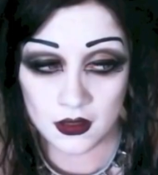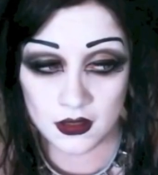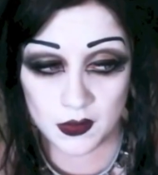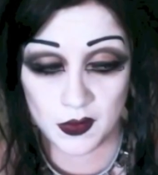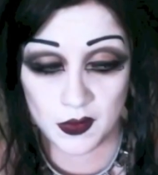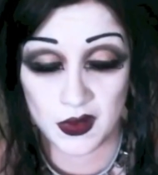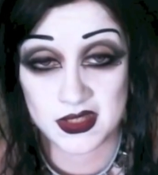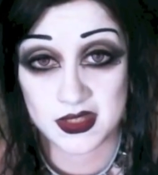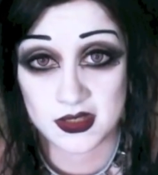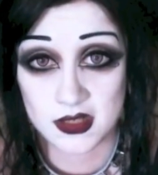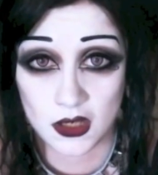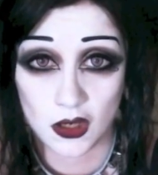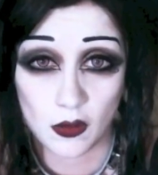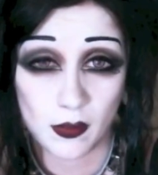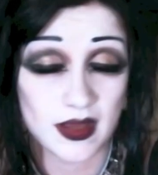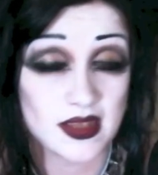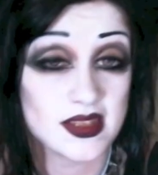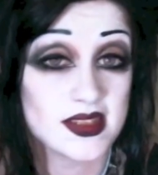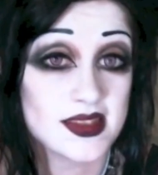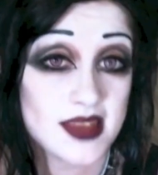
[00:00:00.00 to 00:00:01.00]
The present I got
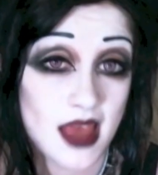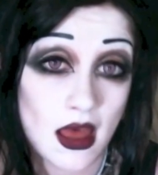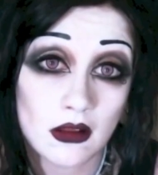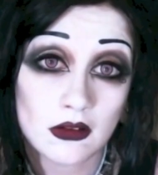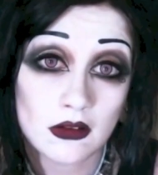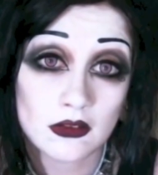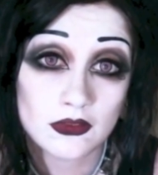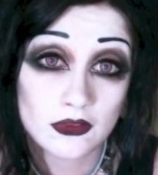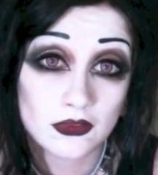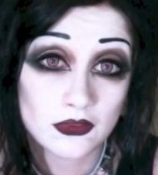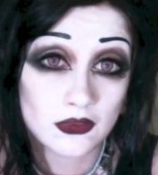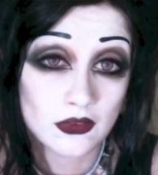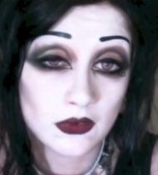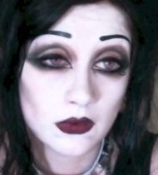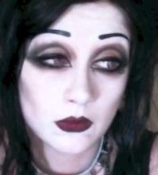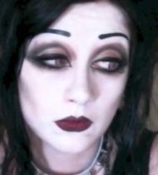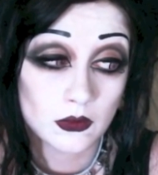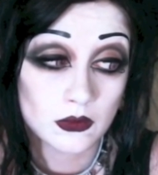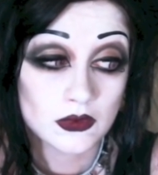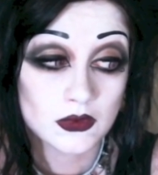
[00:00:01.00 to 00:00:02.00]
myself
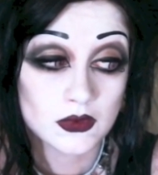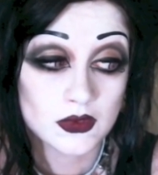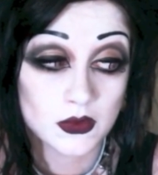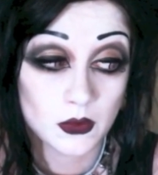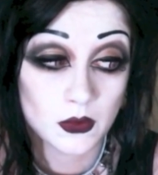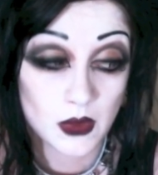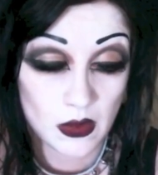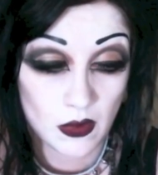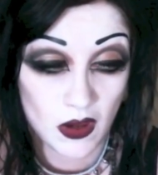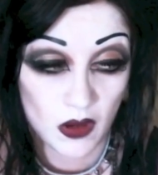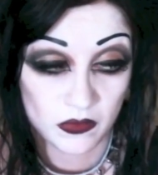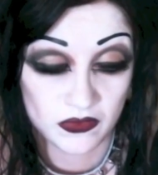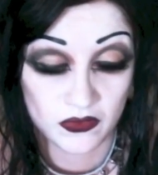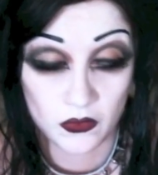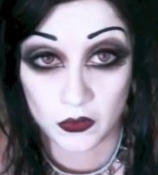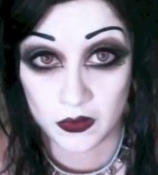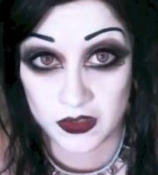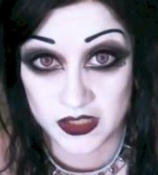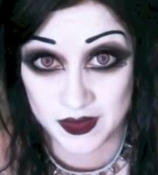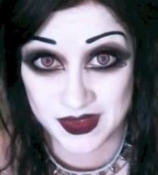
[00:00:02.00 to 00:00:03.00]
was a wee while
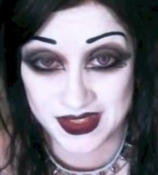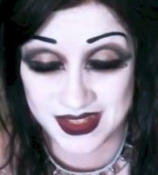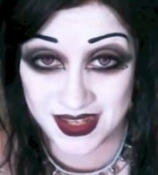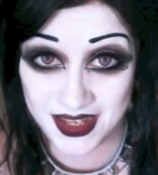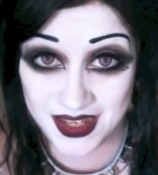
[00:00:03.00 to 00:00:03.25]
before Christmas, I